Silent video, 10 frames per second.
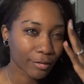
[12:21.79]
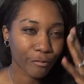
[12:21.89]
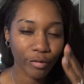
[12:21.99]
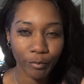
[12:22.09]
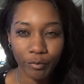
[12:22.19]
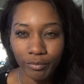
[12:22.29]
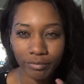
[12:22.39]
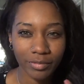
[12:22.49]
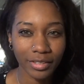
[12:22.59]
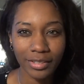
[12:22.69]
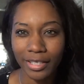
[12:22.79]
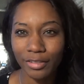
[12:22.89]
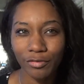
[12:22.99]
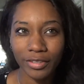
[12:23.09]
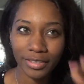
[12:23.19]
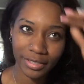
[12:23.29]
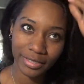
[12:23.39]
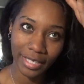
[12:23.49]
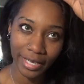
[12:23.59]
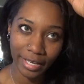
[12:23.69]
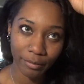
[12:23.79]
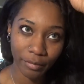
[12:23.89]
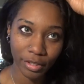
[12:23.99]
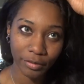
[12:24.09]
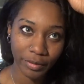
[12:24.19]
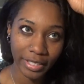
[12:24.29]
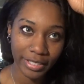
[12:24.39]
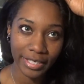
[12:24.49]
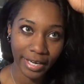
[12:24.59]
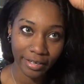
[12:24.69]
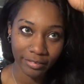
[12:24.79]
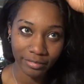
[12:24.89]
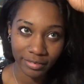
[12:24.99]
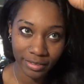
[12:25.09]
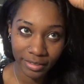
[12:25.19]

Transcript: from the lace front since I am gluing it down